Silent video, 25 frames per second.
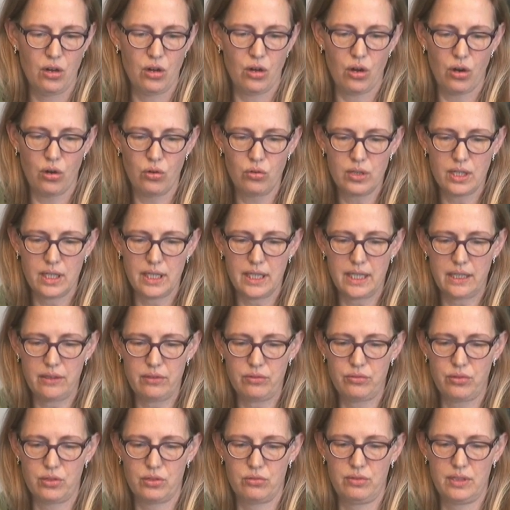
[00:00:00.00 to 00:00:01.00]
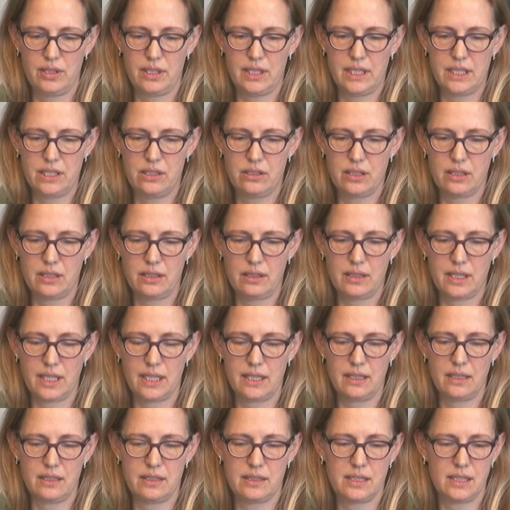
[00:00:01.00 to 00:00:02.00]
Only for religion,
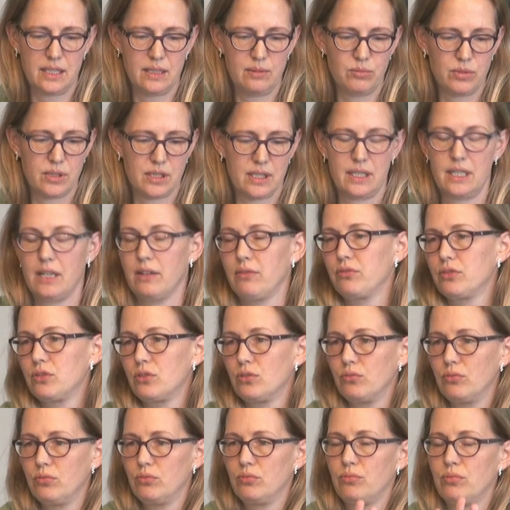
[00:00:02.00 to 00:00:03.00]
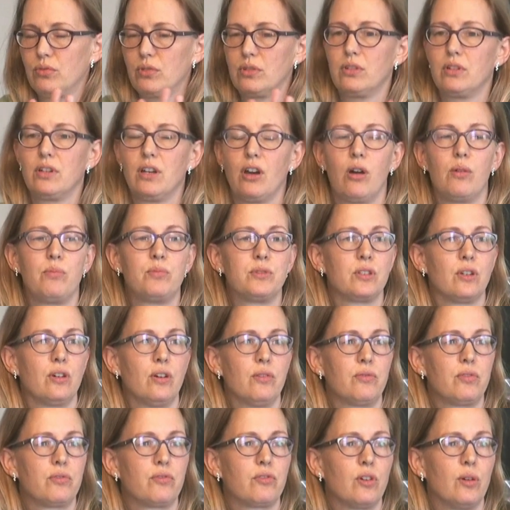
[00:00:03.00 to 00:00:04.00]
then it seems enough to
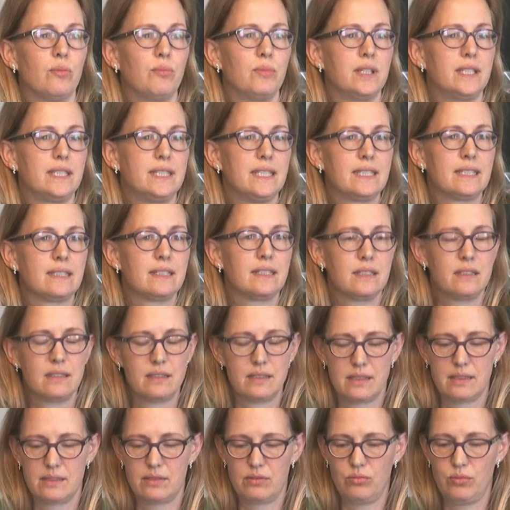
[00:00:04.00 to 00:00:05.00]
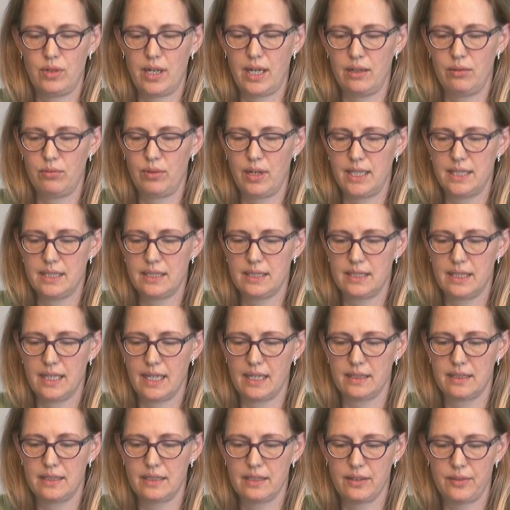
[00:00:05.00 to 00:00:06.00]
observe from a distance. Why, why is
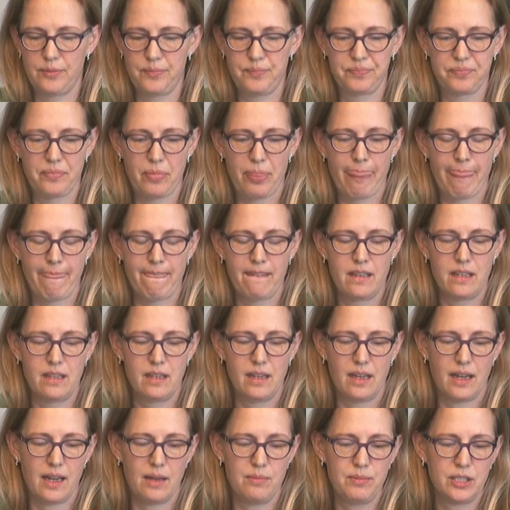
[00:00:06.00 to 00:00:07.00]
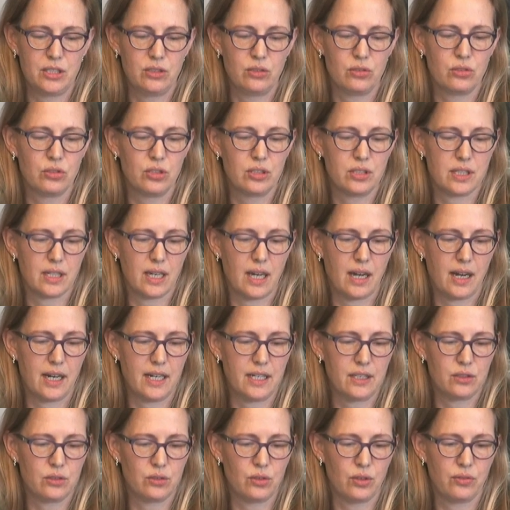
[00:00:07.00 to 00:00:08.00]
that? I mean, you could
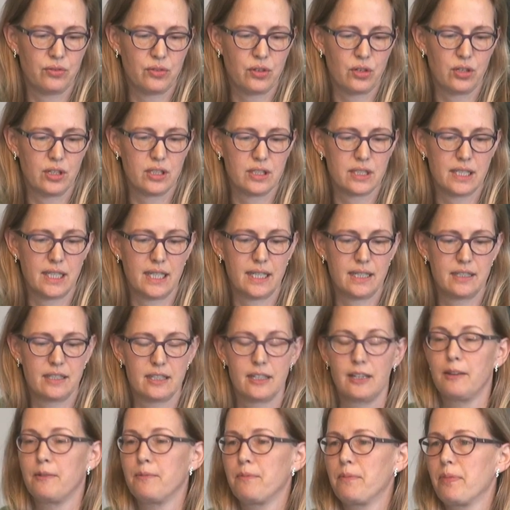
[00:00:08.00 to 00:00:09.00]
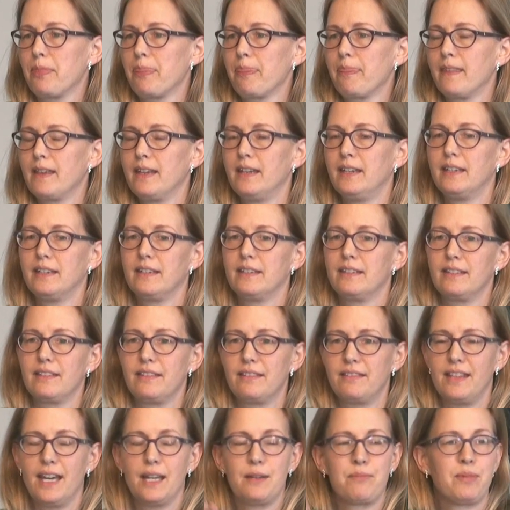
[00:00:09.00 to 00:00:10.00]
argue, of course, that. Um,
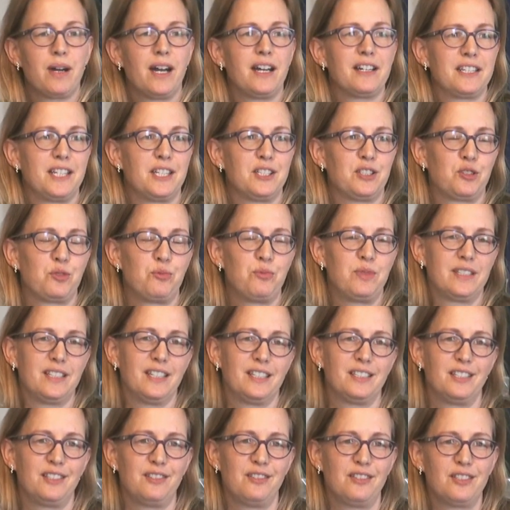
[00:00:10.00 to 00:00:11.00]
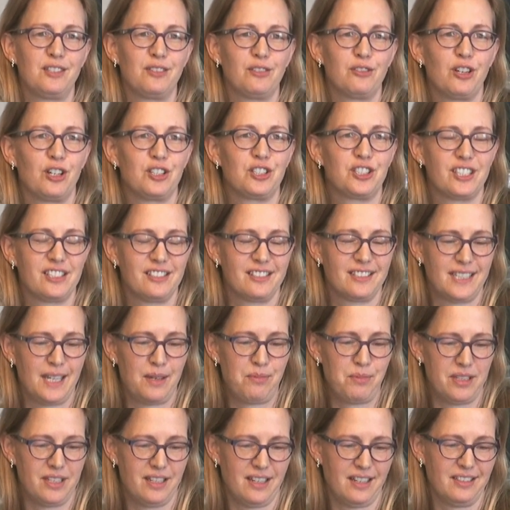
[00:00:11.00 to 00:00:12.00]
that part has to be done in theological
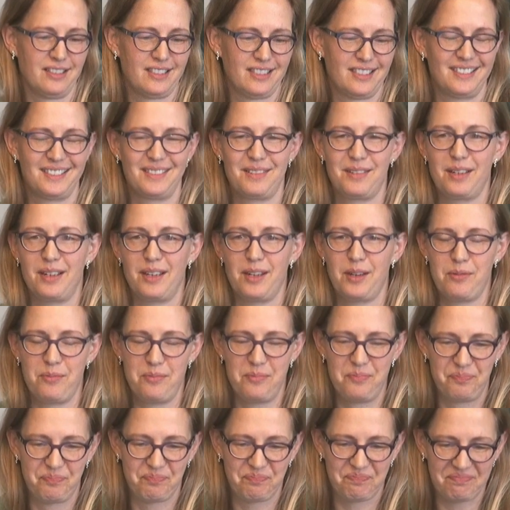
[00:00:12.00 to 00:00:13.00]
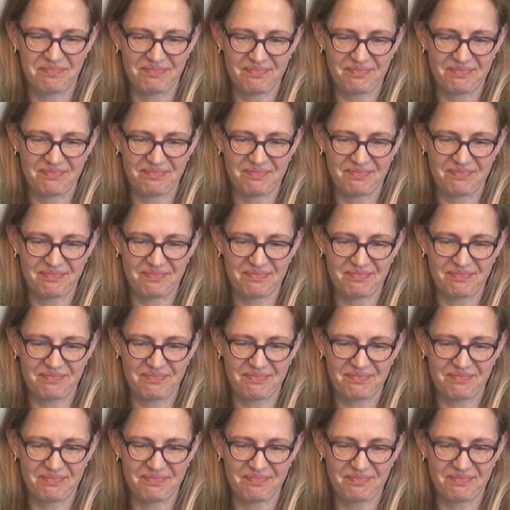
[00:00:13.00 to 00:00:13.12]
seminars. Um,